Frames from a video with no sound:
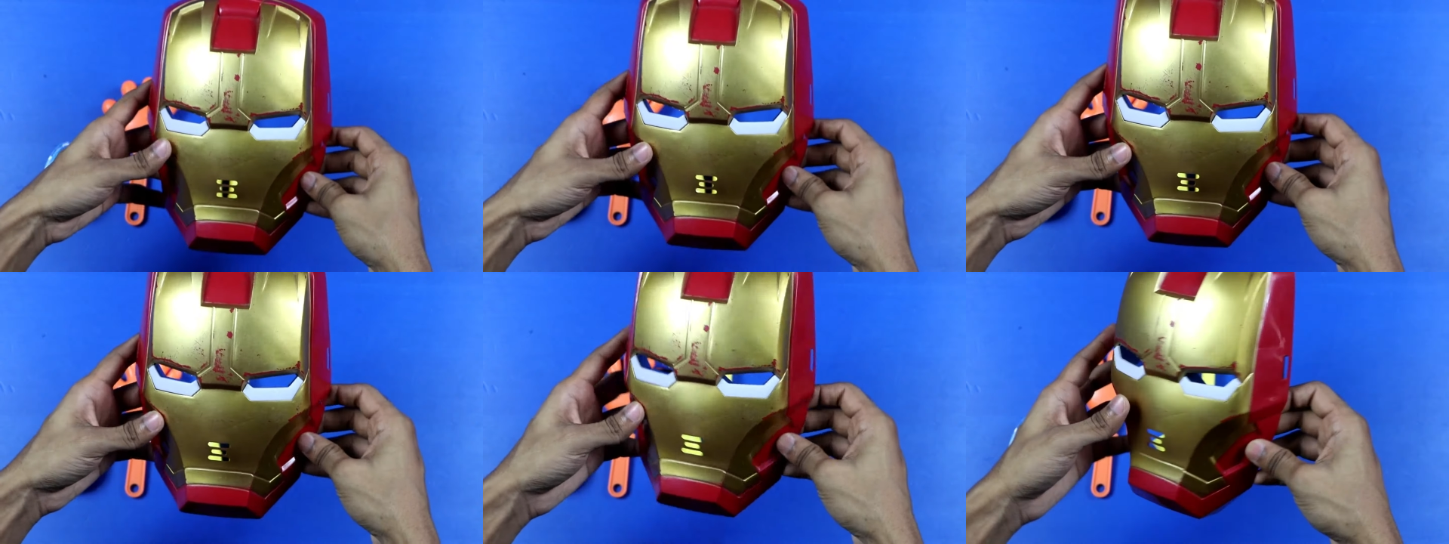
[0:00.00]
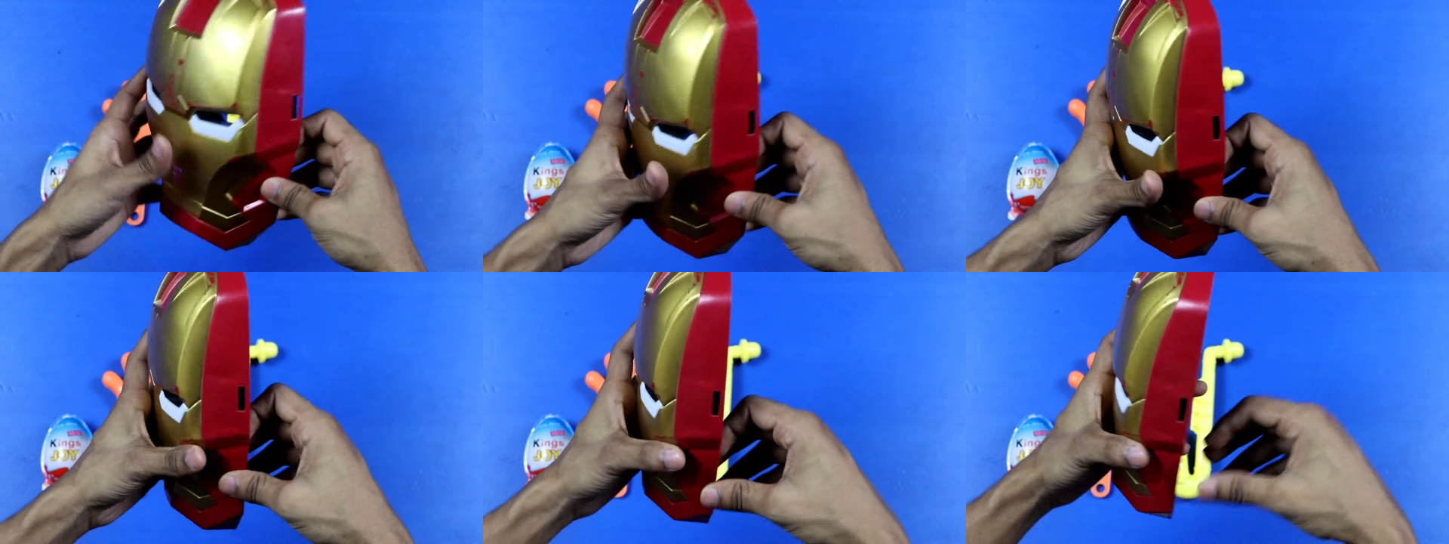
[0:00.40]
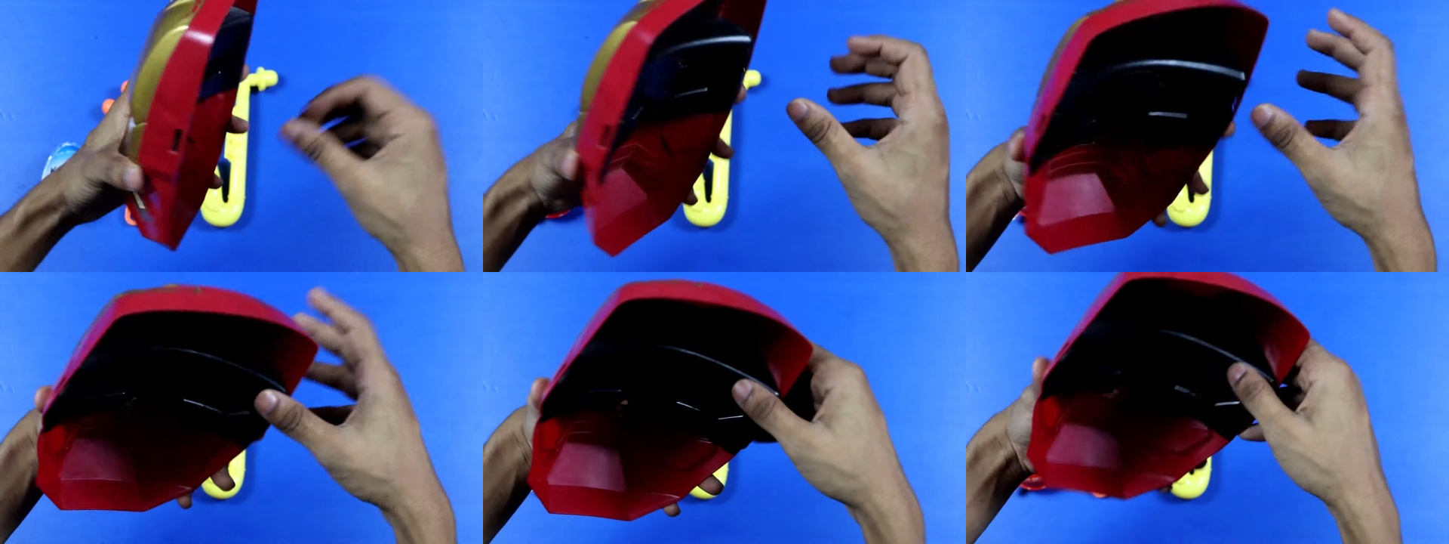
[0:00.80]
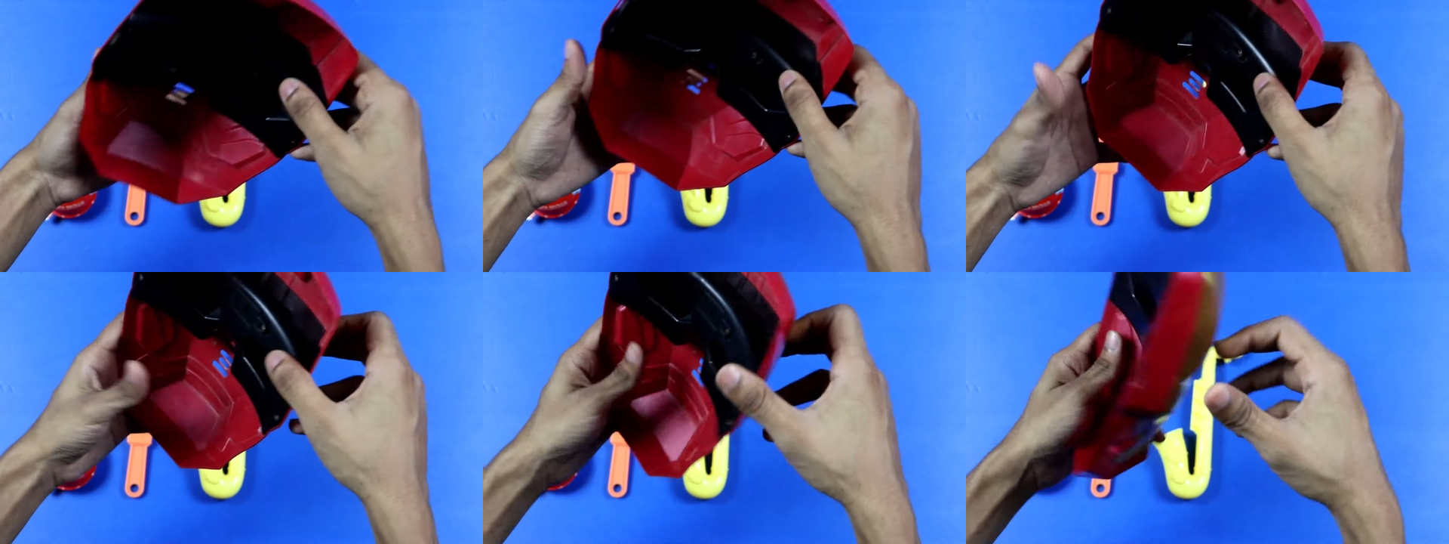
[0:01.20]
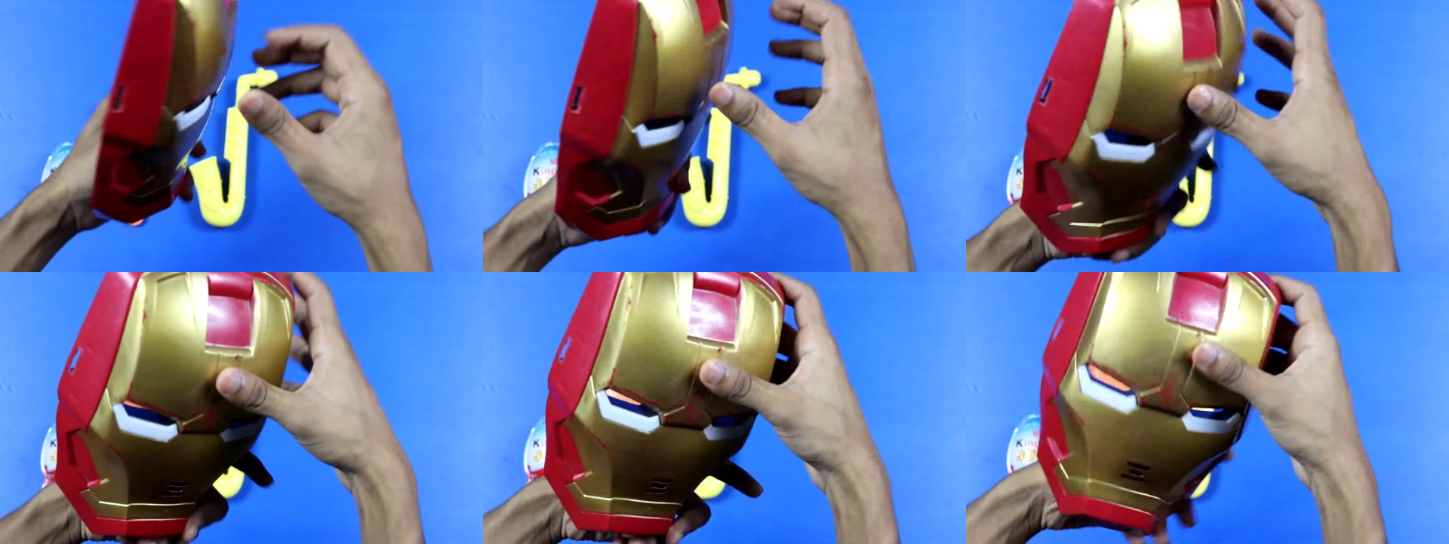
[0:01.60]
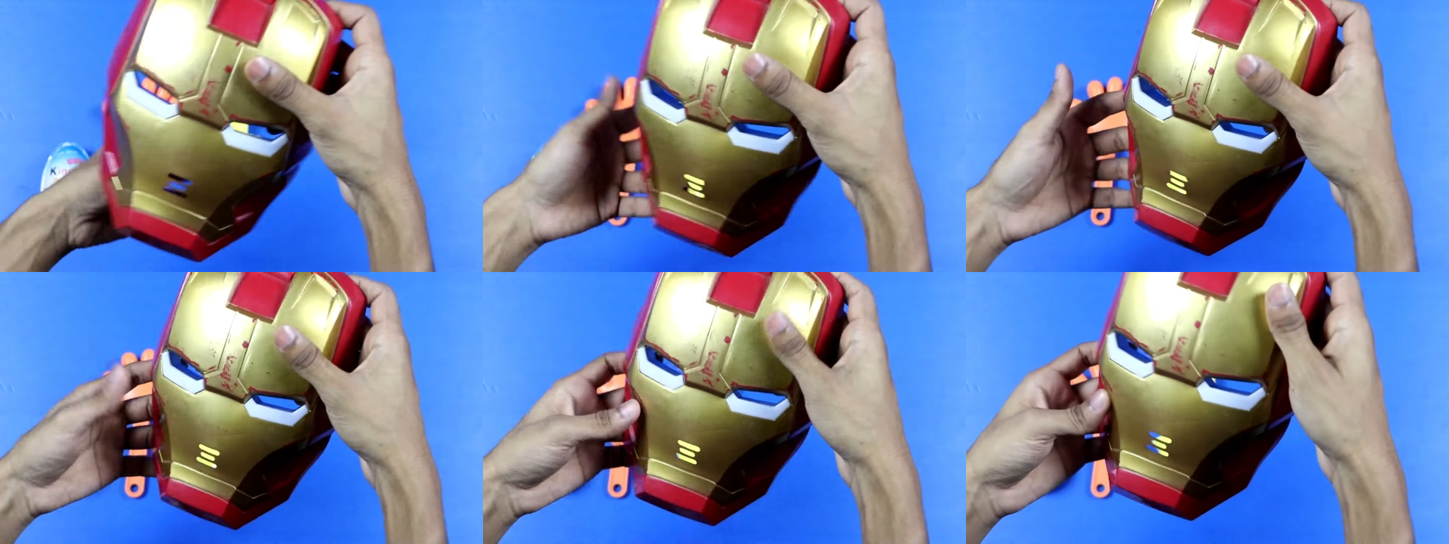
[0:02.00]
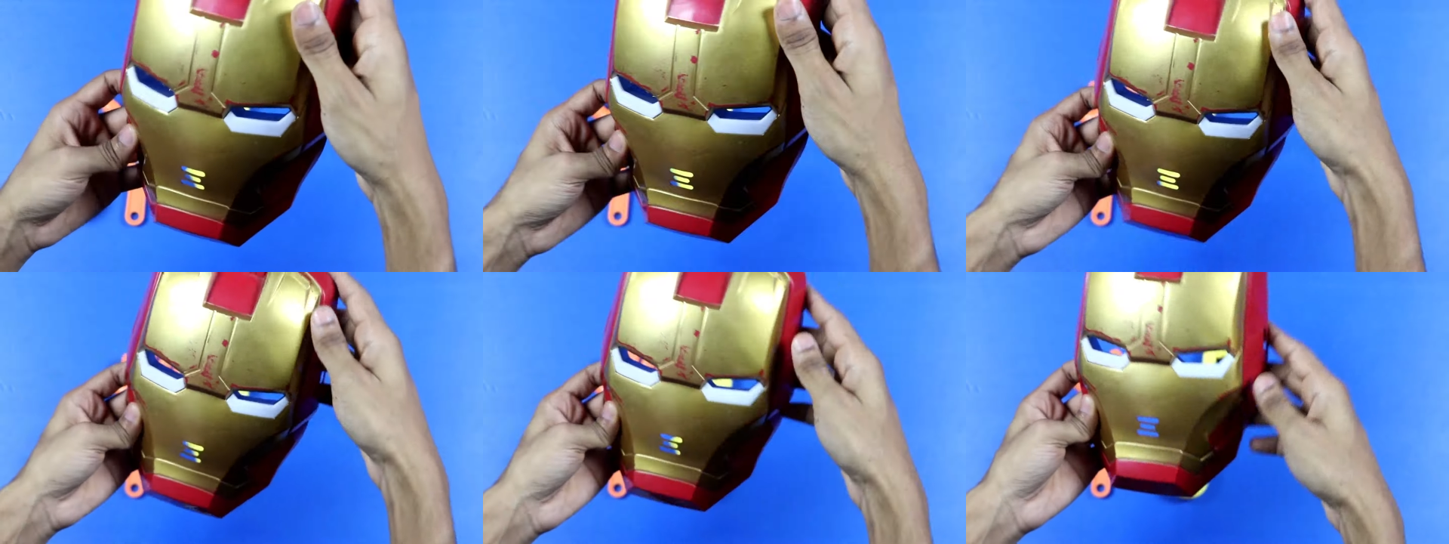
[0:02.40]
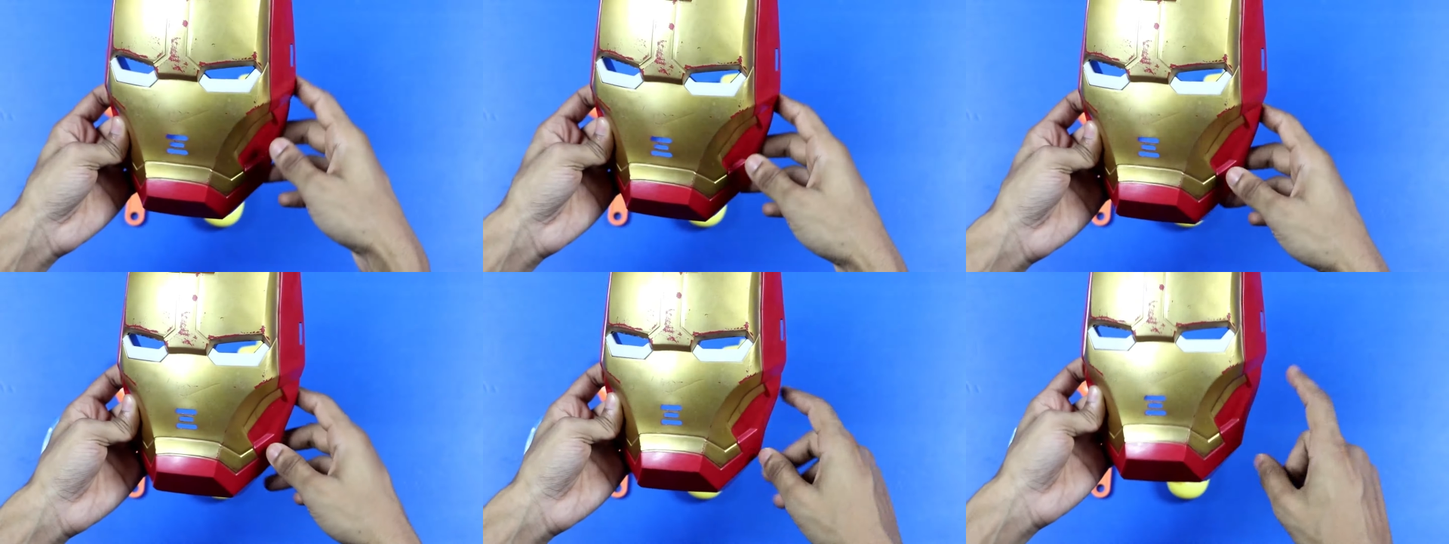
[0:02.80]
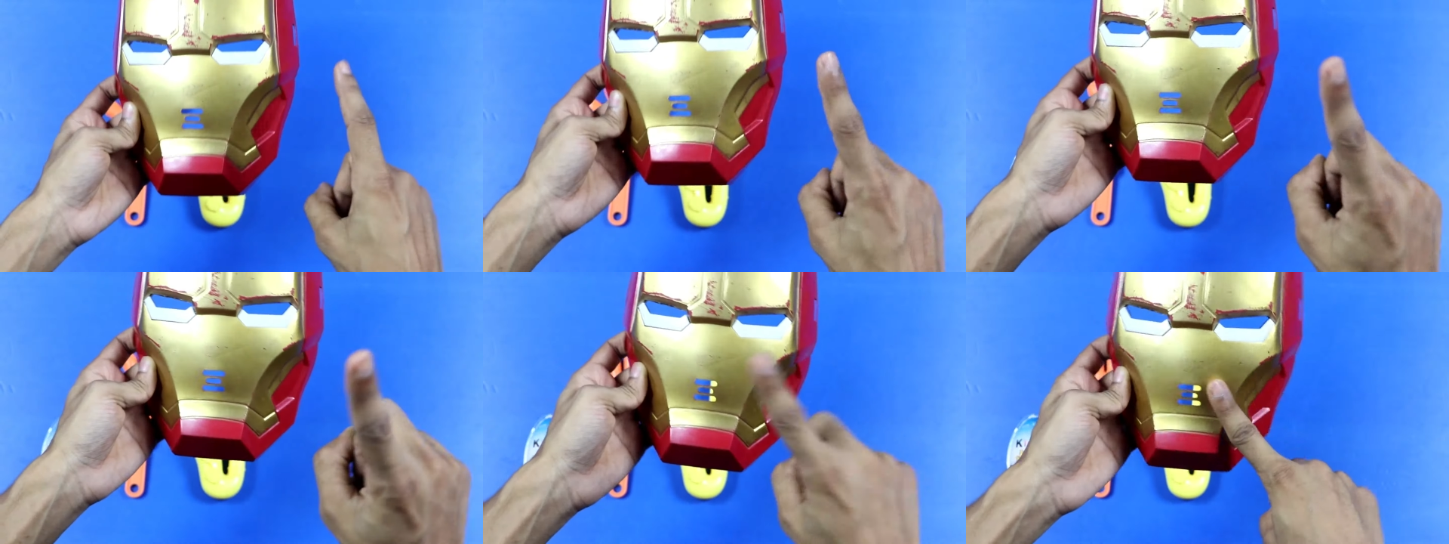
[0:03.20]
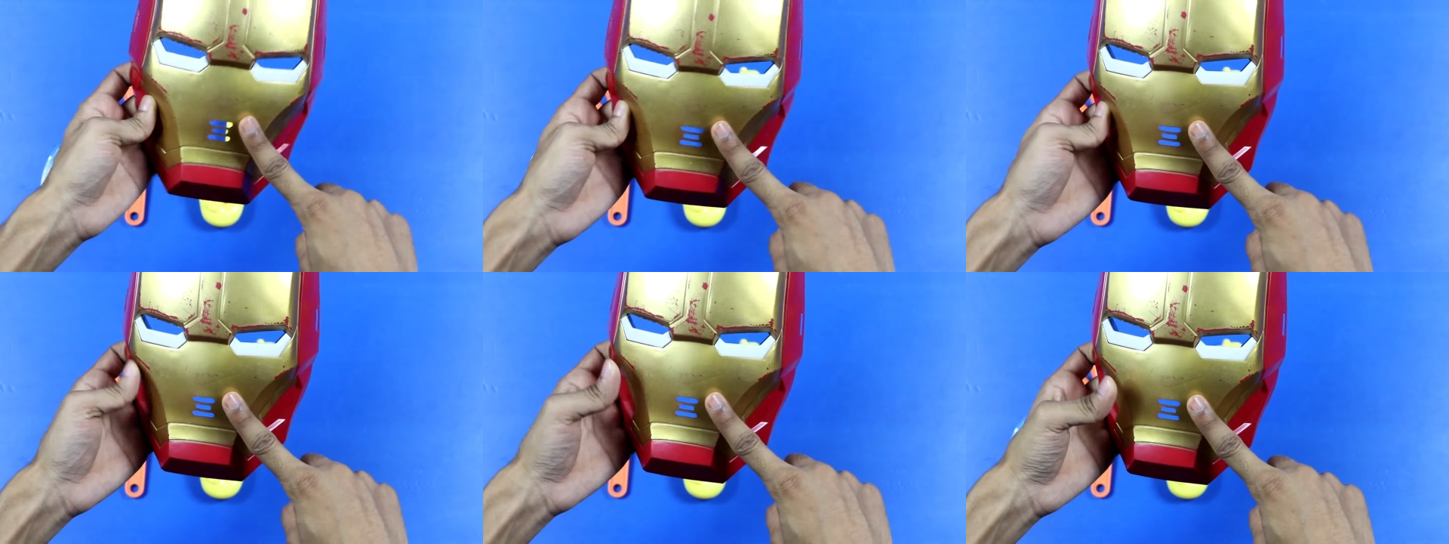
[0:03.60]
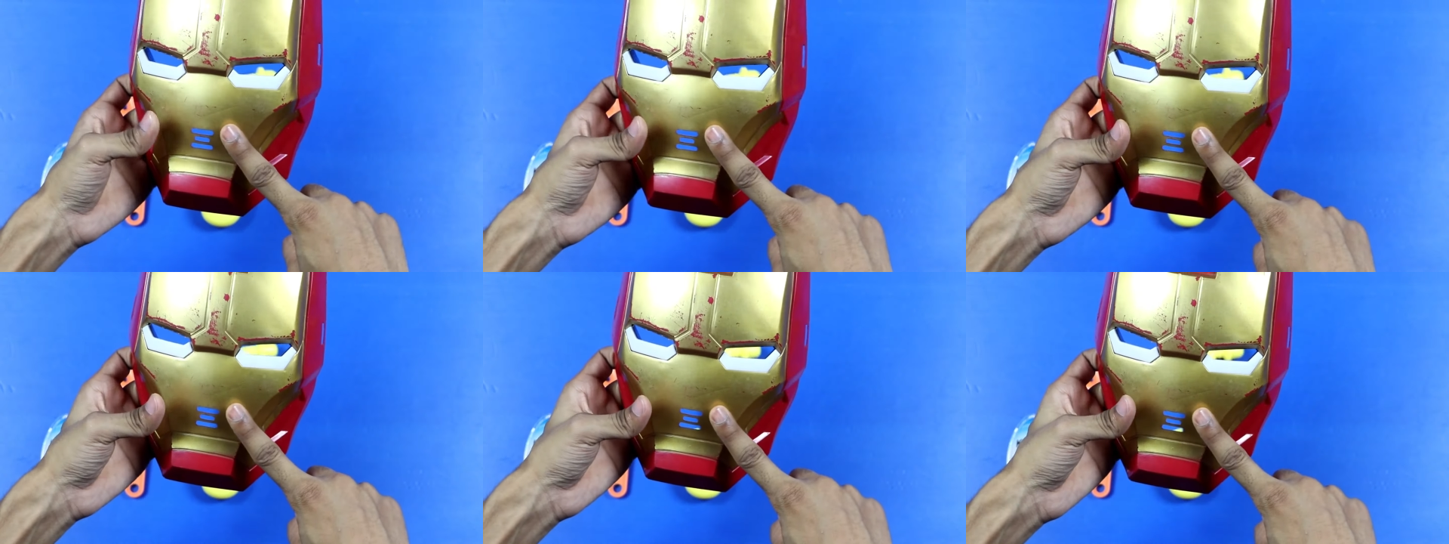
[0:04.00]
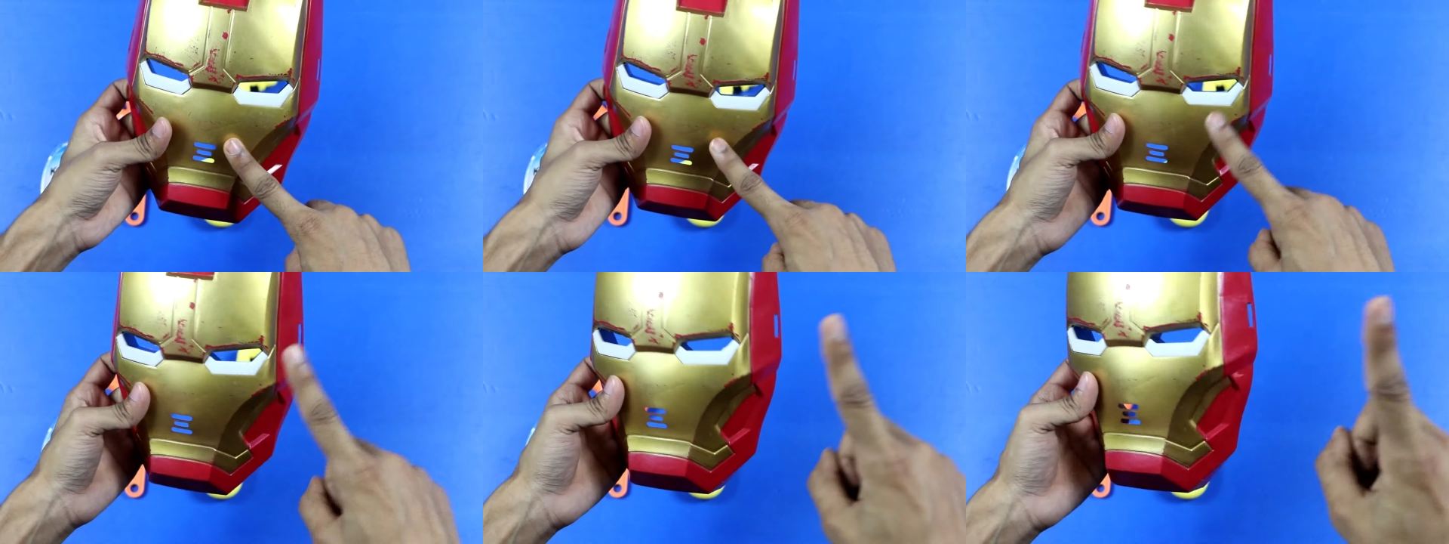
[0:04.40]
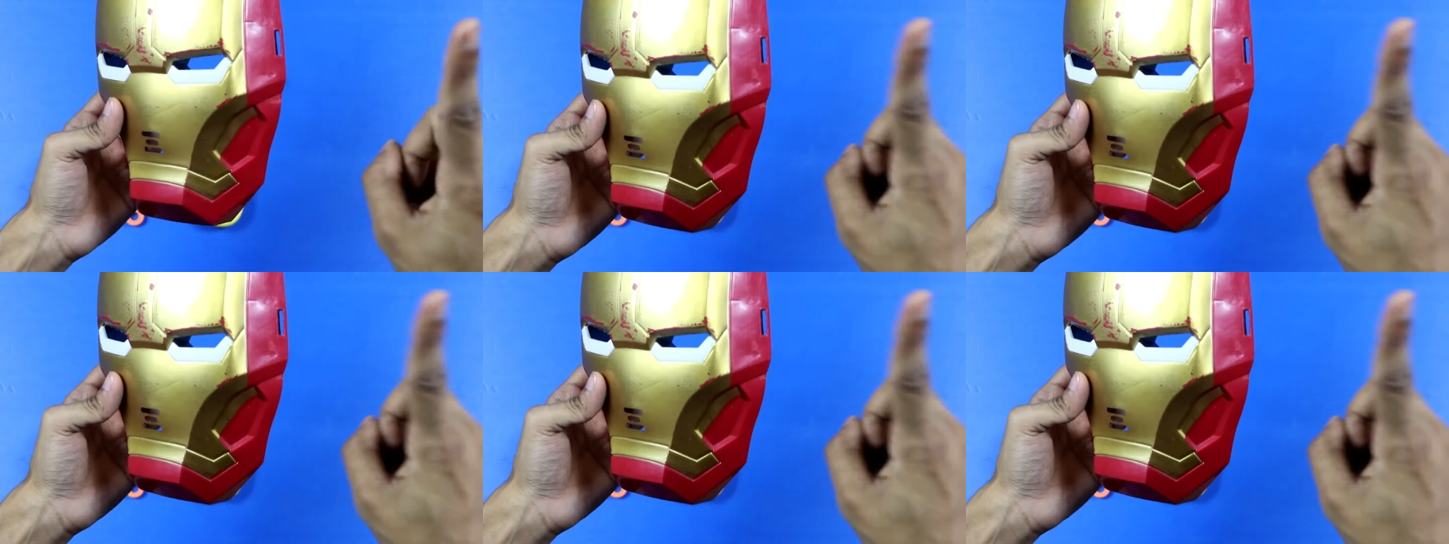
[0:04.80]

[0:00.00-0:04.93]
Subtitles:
(no speaker visible)